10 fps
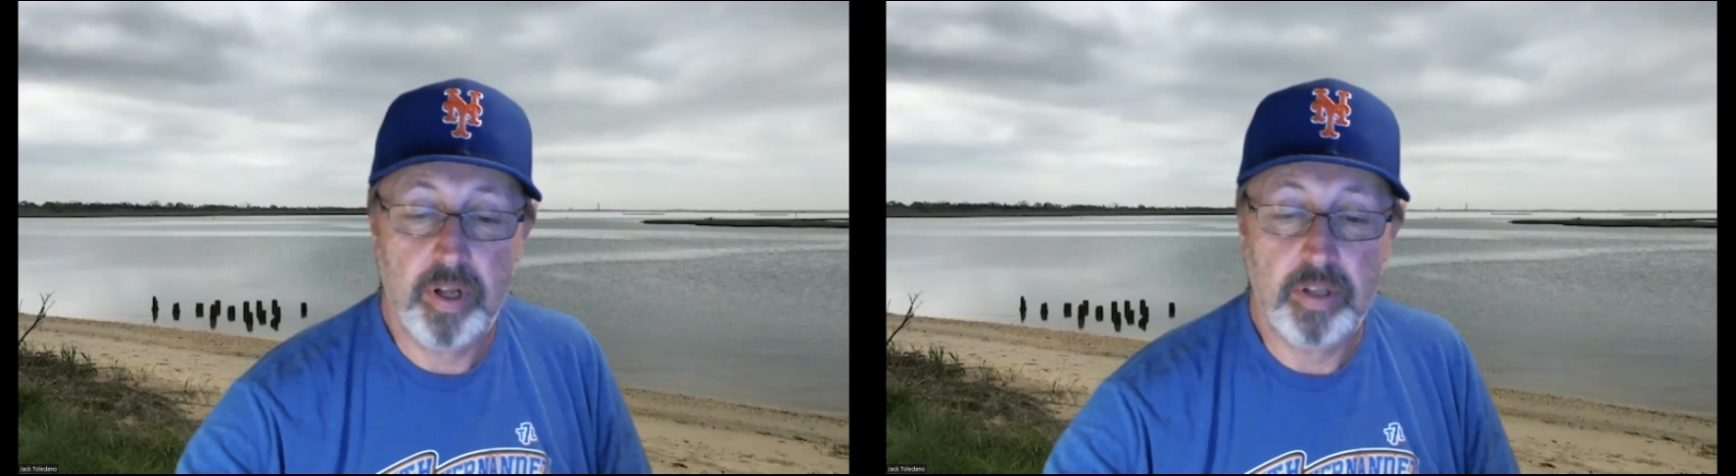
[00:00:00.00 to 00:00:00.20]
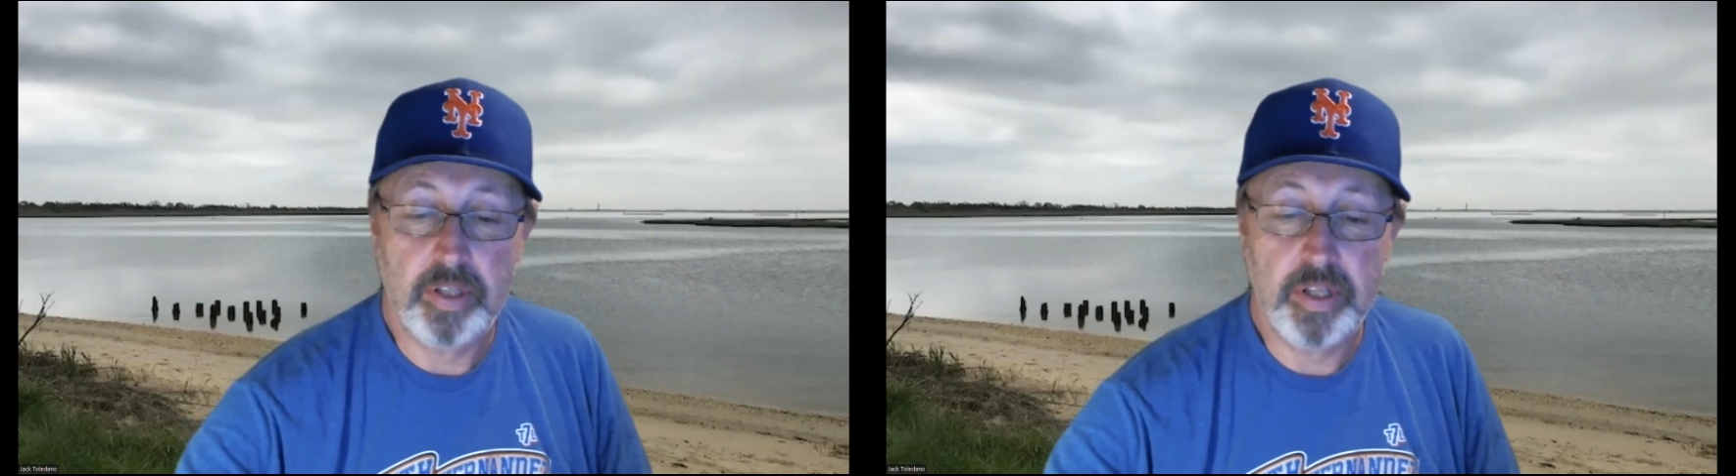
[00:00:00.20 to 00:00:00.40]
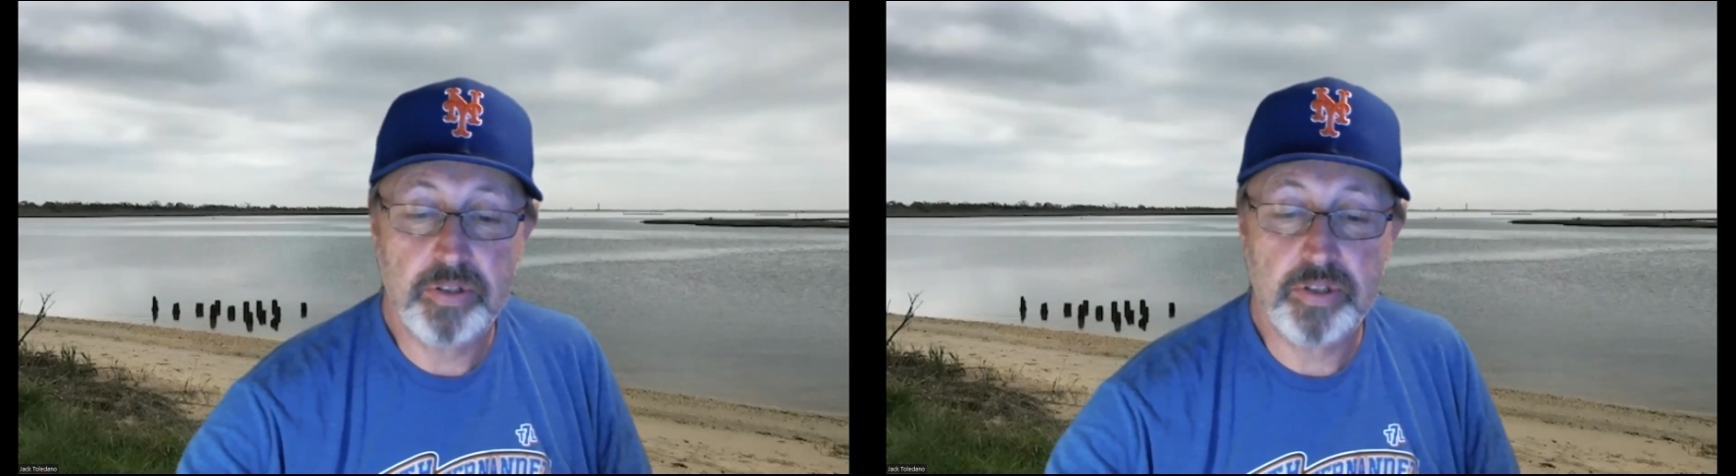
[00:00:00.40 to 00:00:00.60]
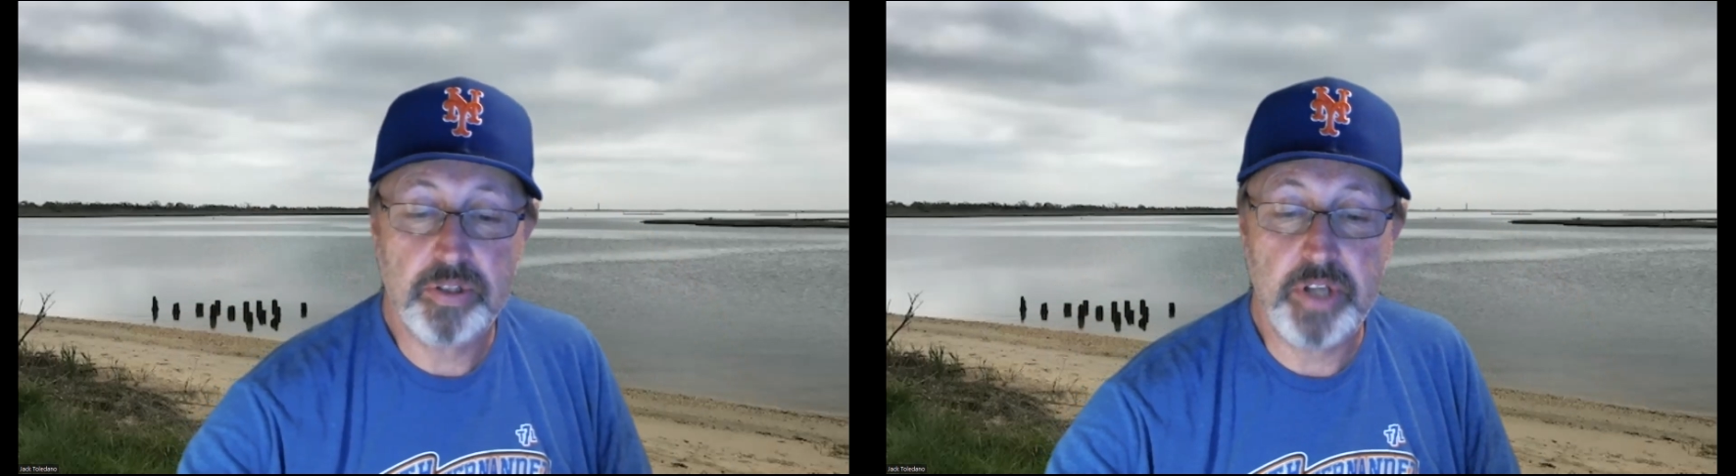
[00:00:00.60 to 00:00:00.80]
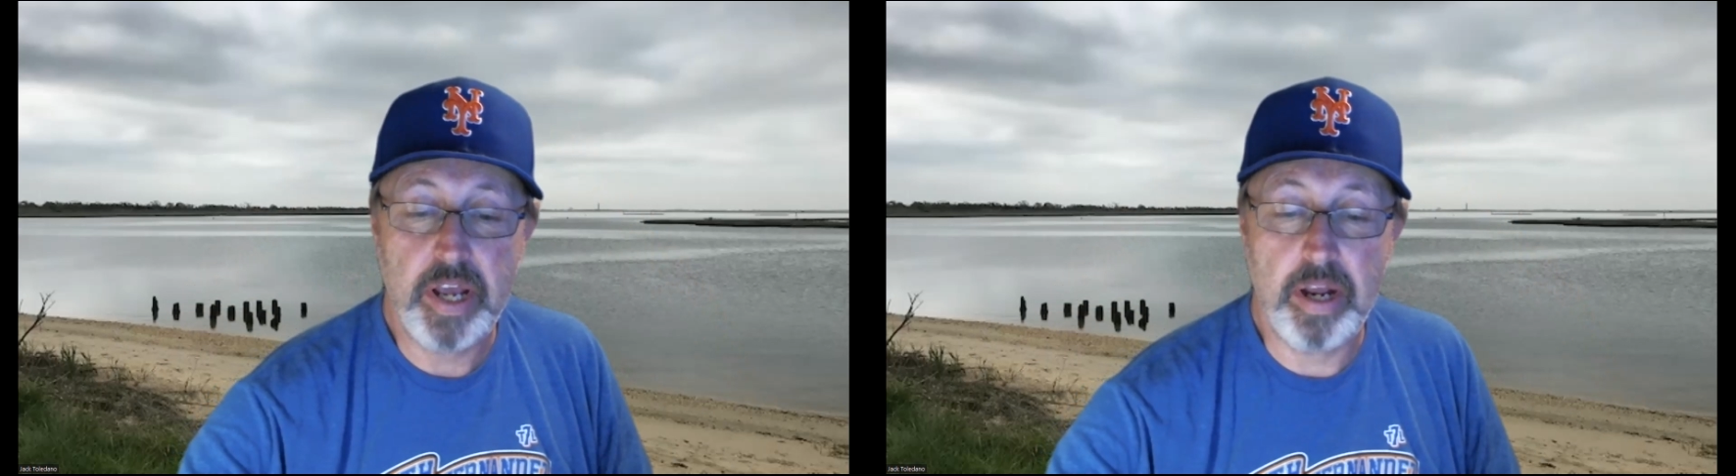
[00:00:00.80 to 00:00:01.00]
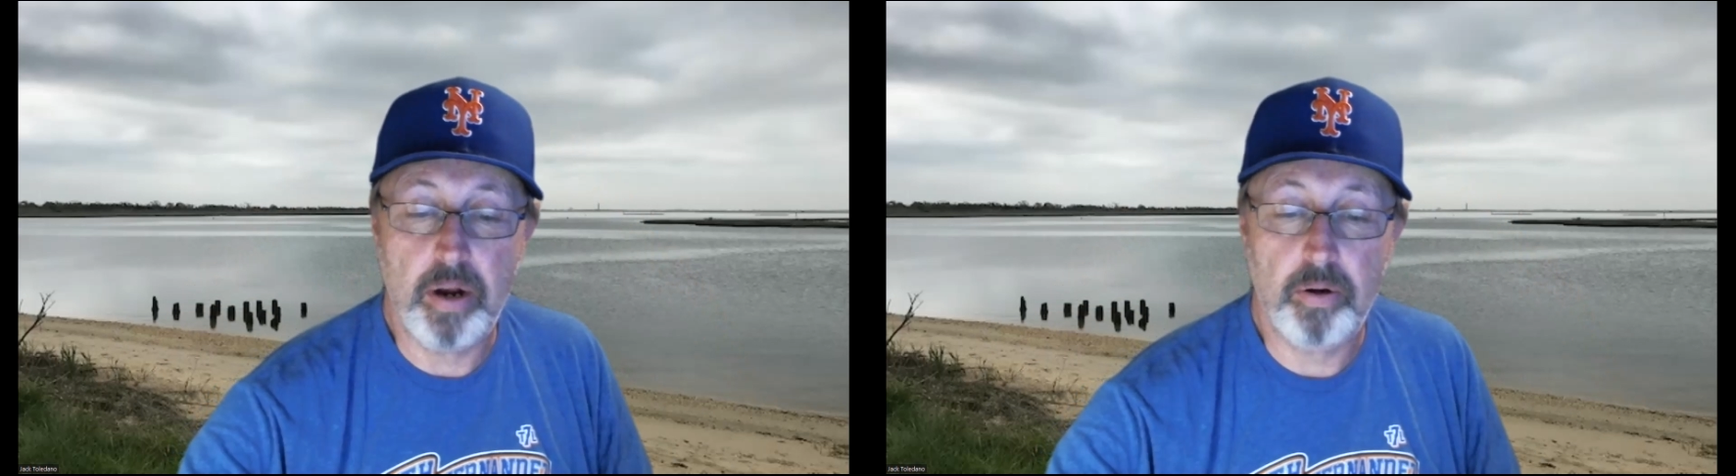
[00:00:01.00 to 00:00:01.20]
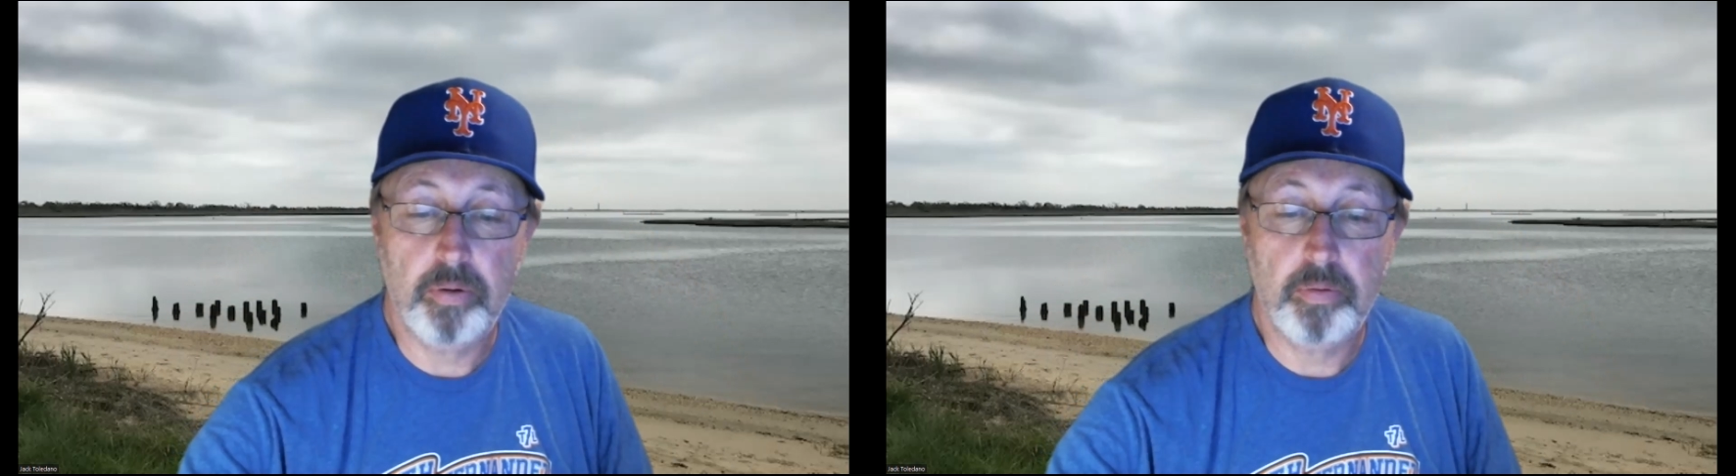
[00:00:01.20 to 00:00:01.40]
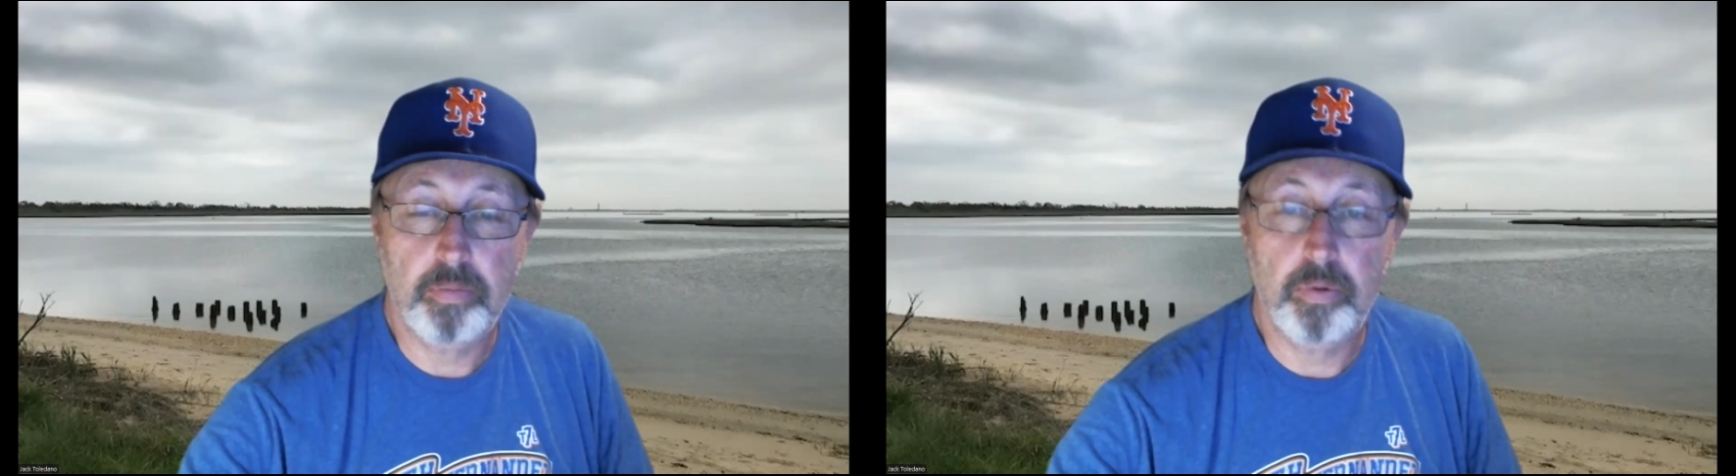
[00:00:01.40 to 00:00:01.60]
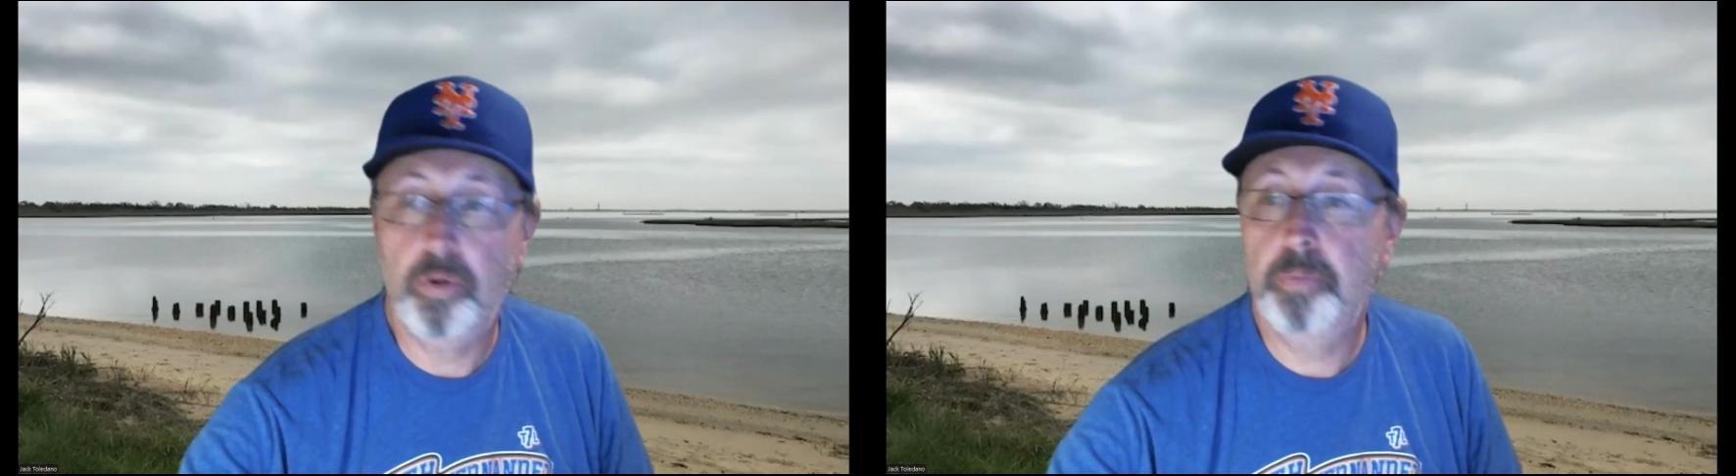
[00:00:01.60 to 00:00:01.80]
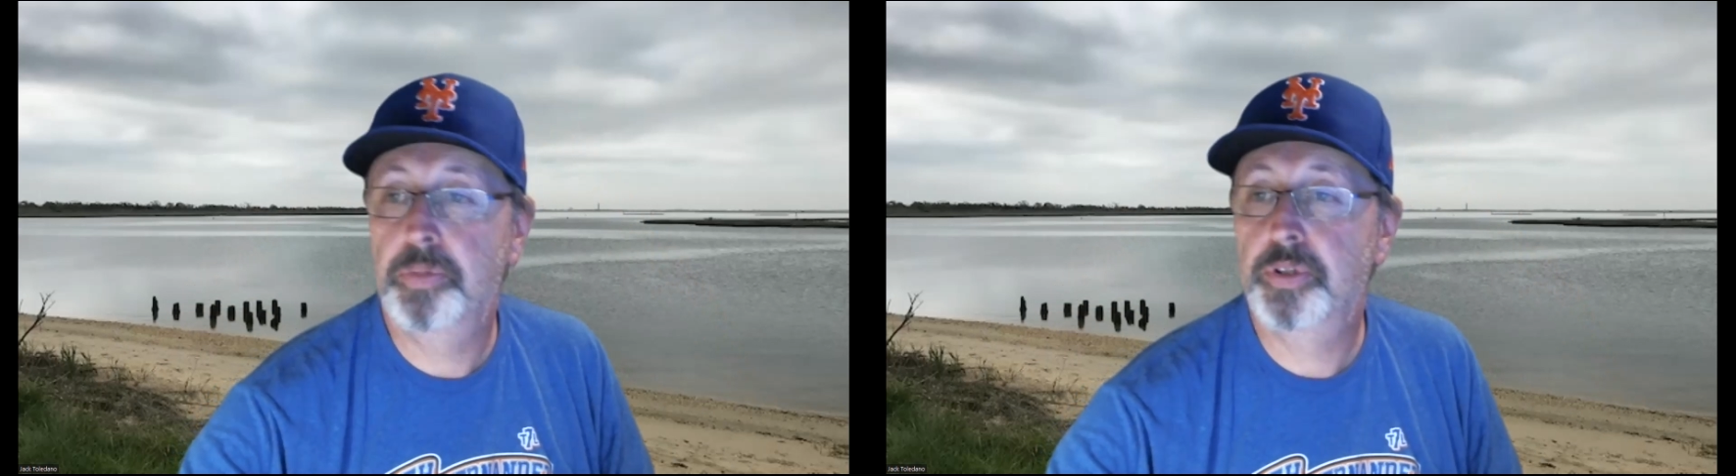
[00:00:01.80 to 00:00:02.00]
and let's share.
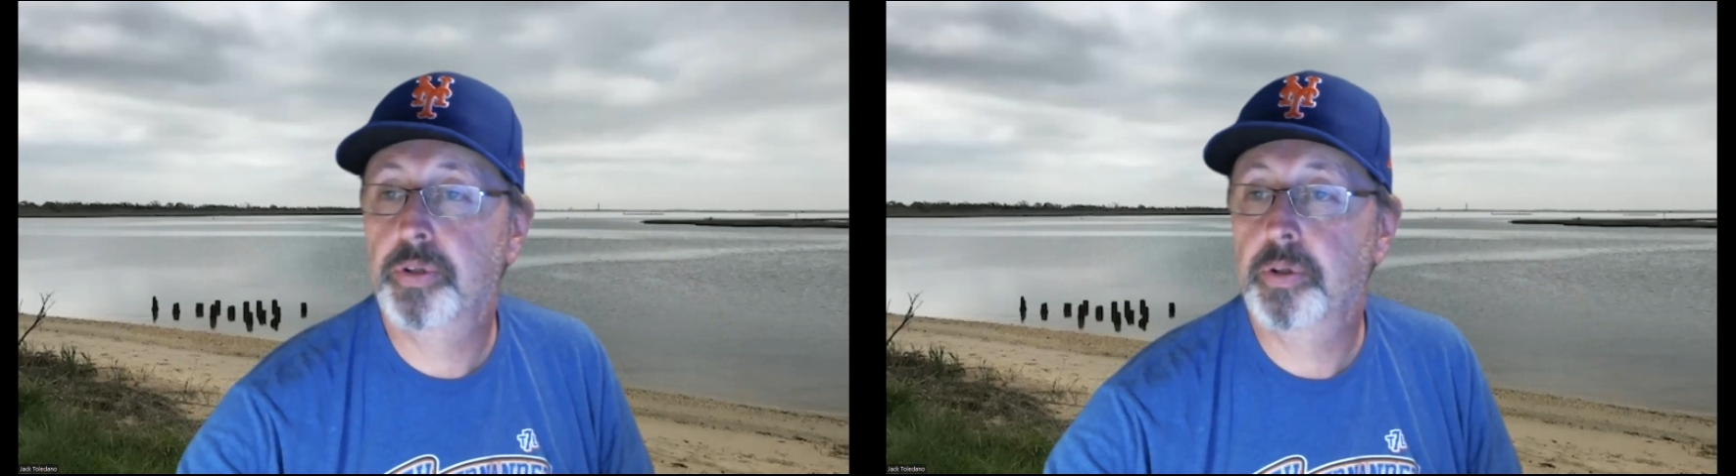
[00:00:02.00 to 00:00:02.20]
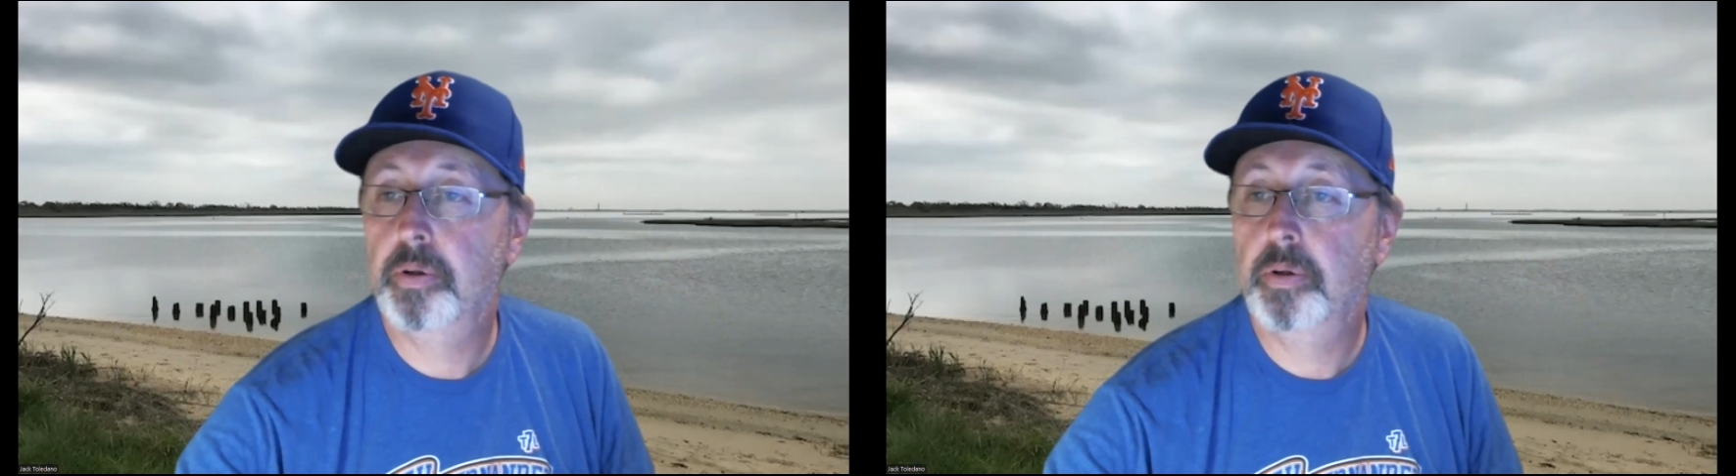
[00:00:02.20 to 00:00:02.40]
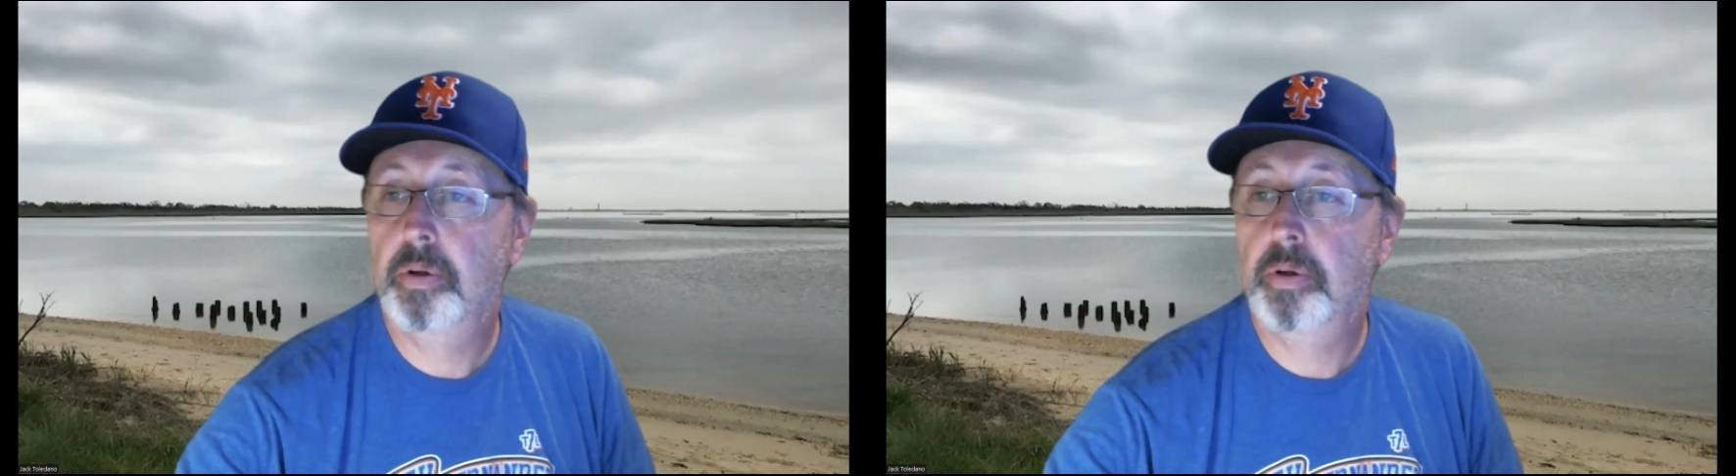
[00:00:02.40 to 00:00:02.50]
Oops.